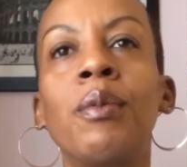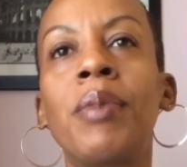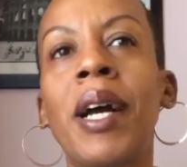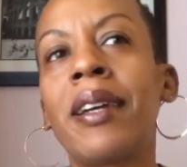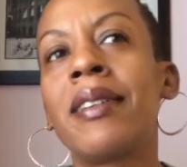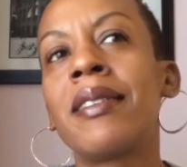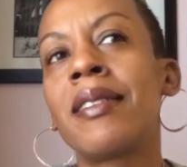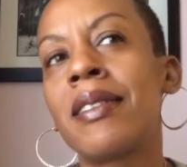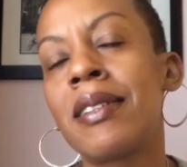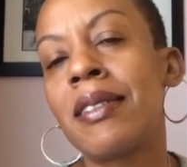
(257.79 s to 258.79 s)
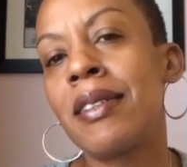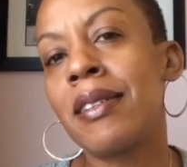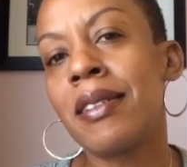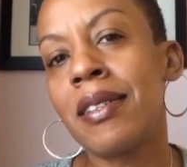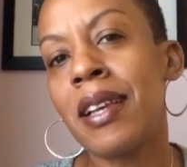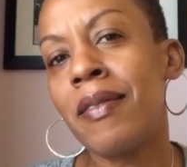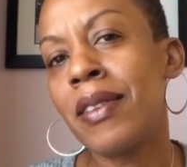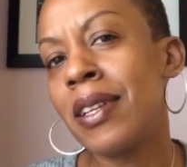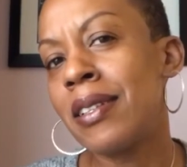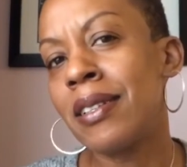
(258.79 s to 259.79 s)
Back in the 60s and
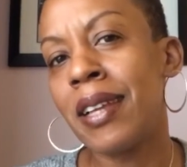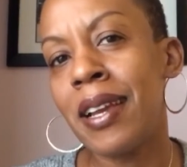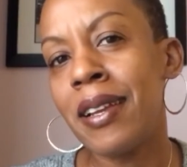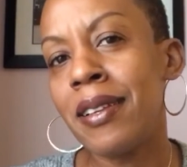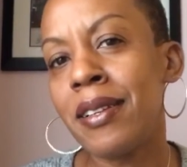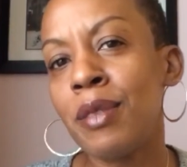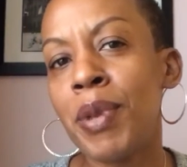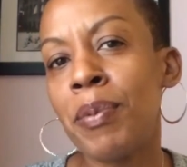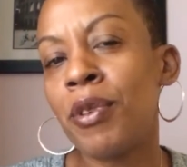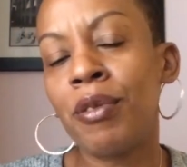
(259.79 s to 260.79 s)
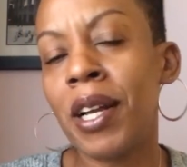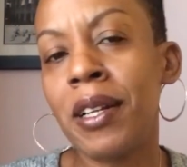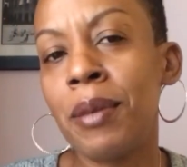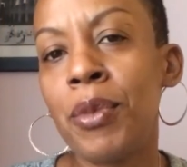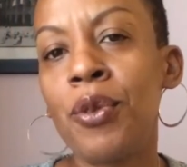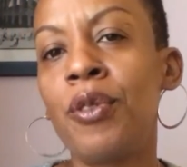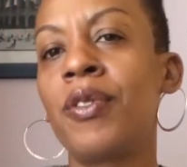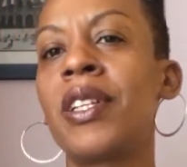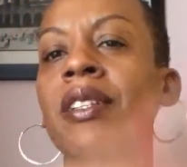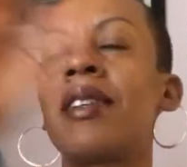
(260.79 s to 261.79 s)
70s and 80s, people rarely
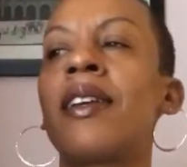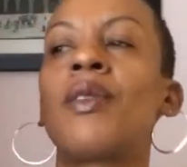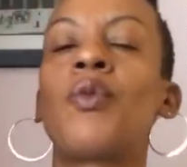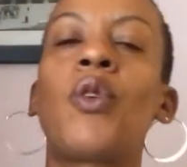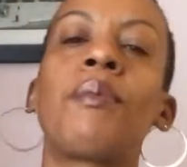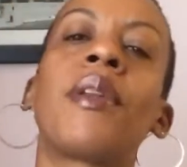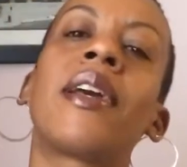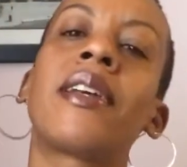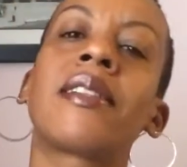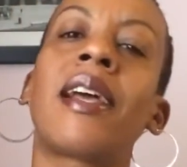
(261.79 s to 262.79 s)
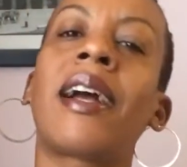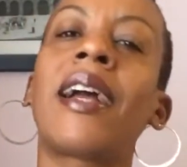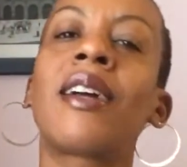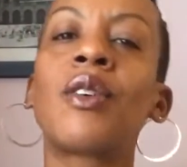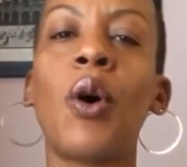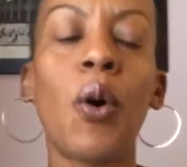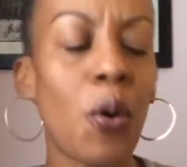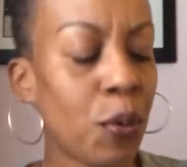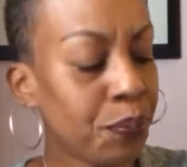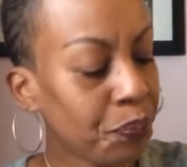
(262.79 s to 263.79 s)
moved. They stayed in one place. Like, I could go
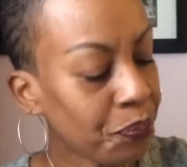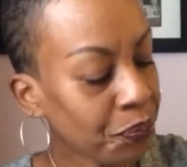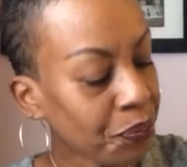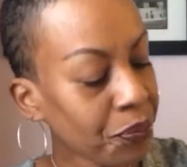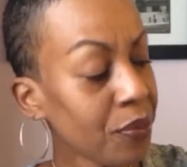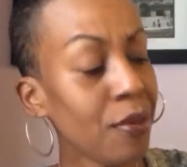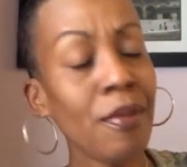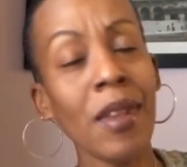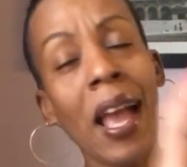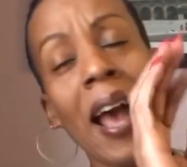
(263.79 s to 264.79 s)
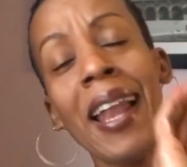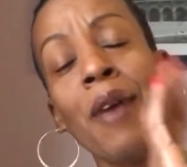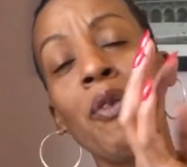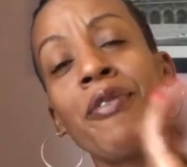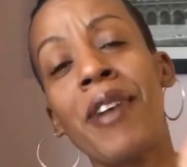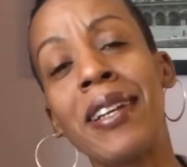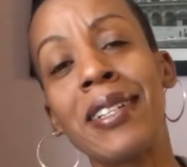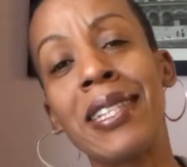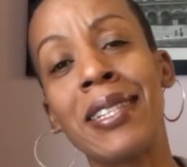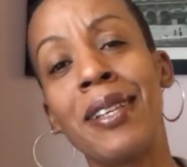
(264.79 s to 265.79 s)
home and I would find
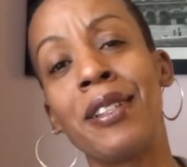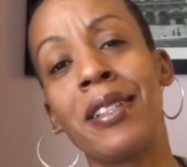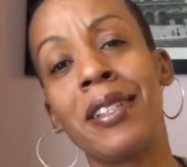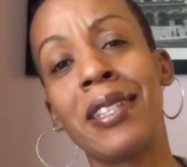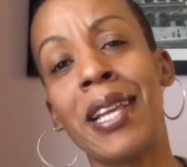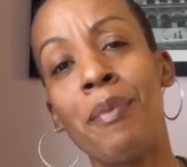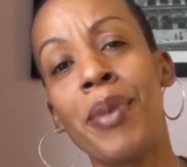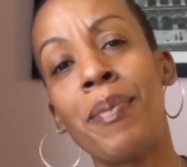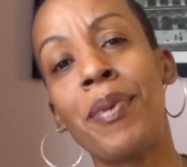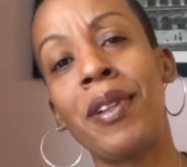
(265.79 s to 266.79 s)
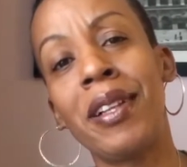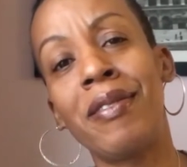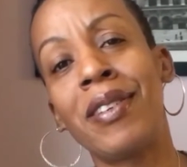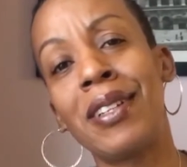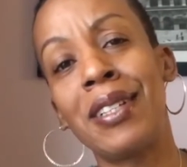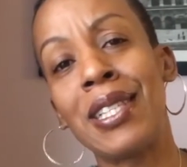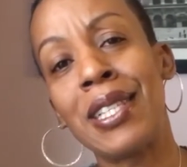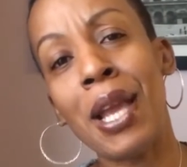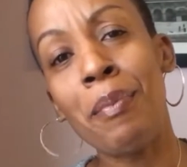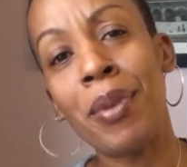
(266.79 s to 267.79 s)
the same people living in the
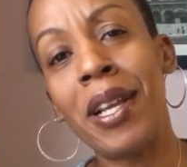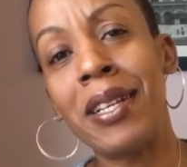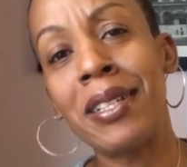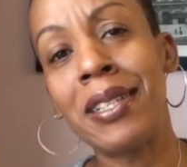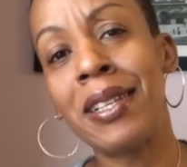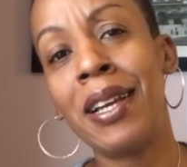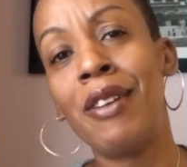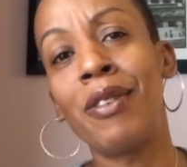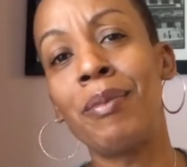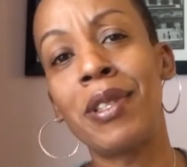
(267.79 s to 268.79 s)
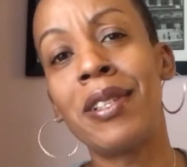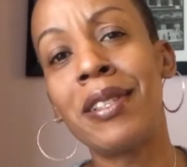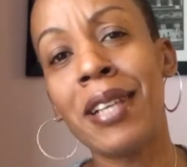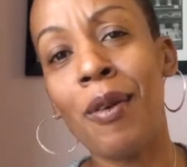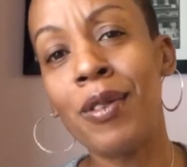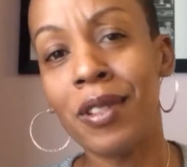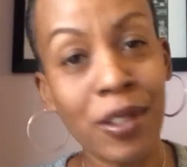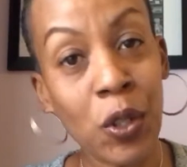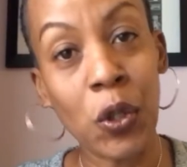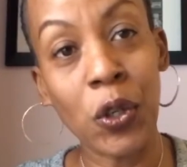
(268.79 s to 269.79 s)
same place from since I was a
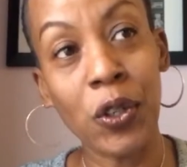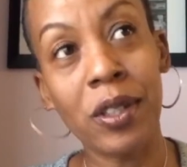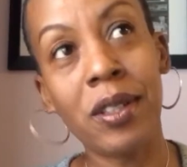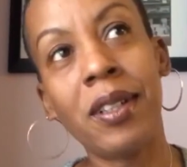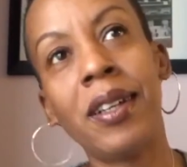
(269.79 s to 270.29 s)
little girl.